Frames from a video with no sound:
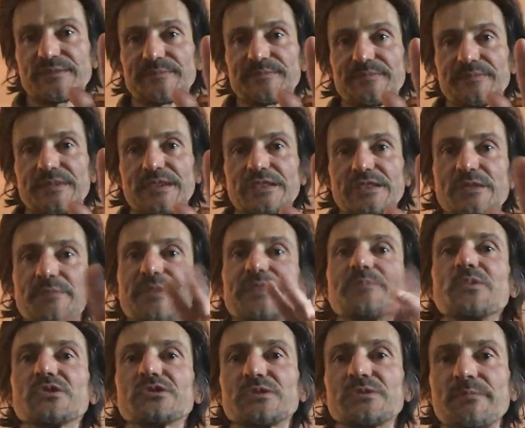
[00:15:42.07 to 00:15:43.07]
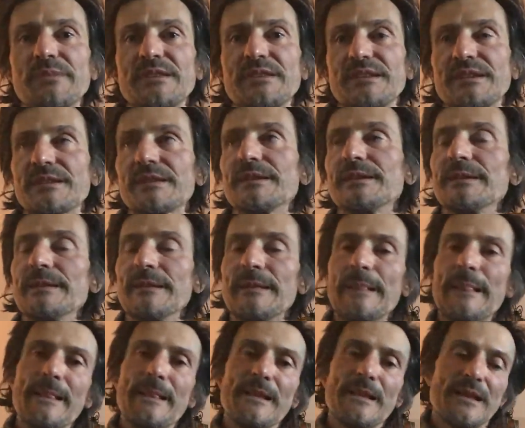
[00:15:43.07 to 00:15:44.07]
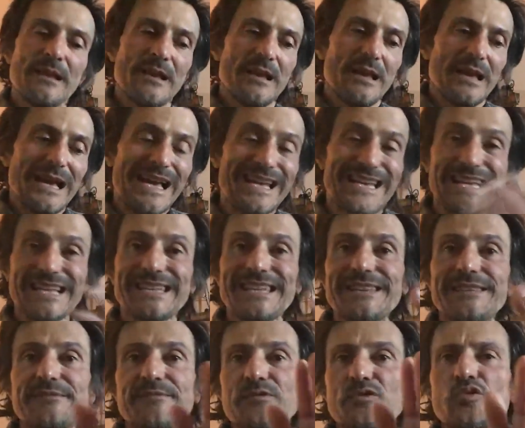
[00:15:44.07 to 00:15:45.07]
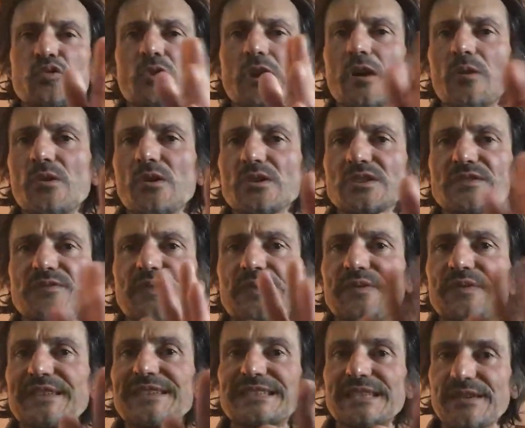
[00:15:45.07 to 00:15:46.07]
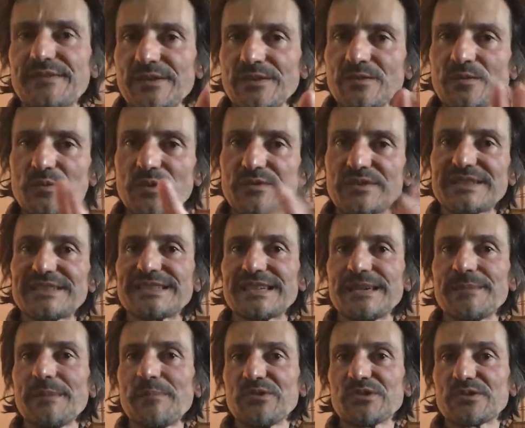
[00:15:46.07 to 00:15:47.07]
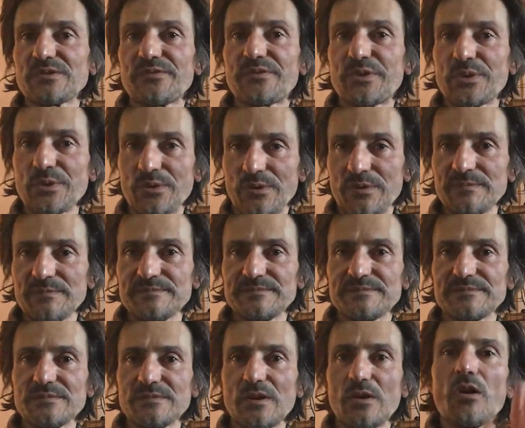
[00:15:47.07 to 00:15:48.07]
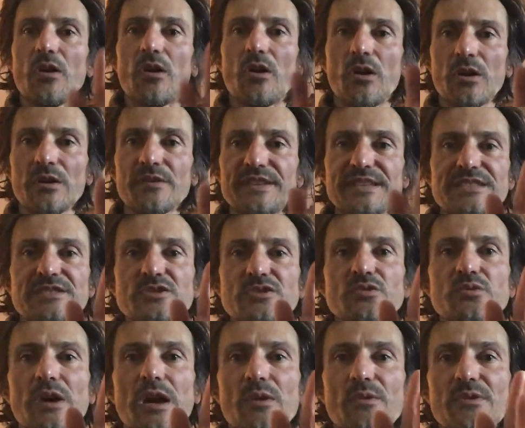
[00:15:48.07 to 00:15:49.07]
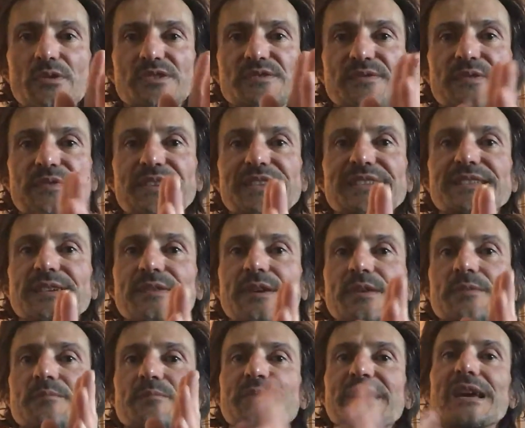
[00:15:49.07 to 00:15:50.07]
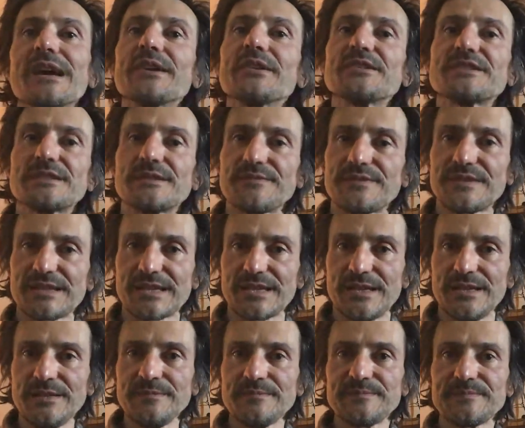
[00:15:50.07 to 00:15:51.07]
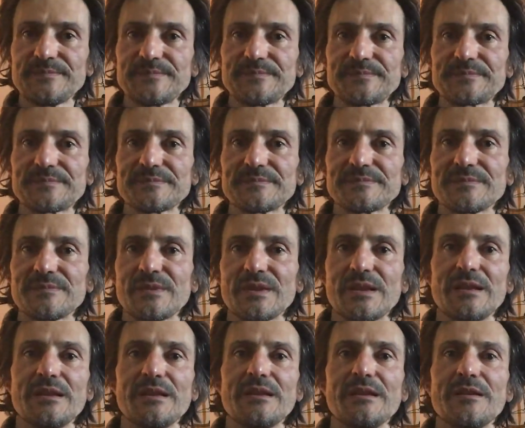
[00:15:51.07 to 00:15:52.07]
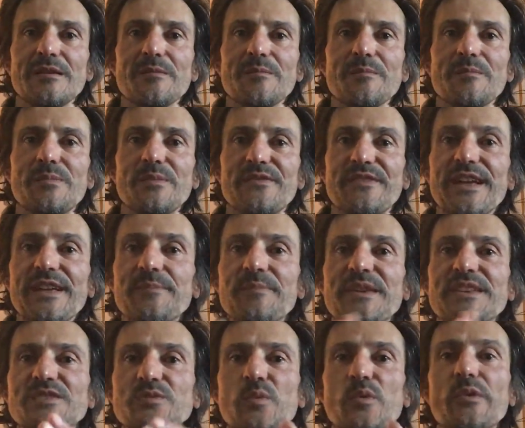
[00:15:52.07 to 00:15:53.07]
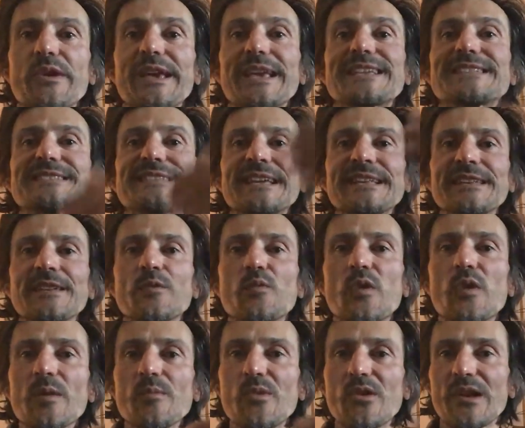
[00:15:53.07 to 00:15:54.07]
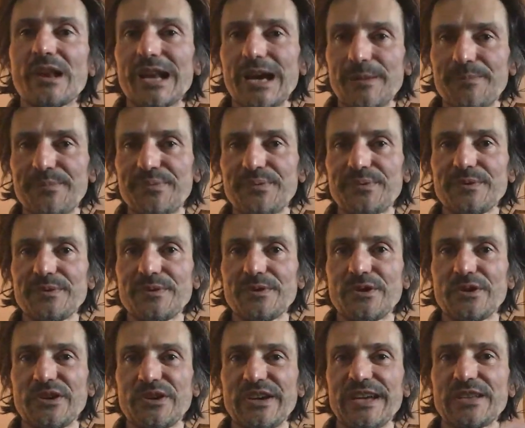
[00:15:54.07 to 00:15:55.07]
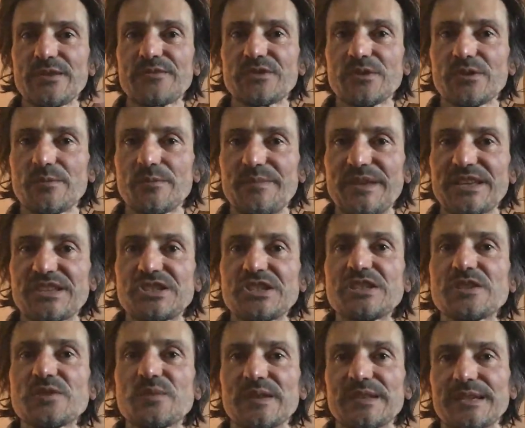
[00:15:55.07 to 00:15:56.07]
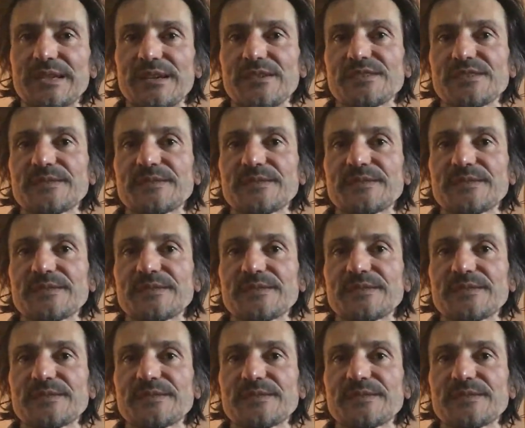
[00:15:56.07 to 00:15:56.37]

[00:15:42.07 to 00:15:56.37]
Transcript: It's a bit more demanding. And I did 2 hours 57 with the same amount of fuel. All these 2 hours 57 behind the safety car. But that means we were extending one more lap ahead of the big GT1 cars.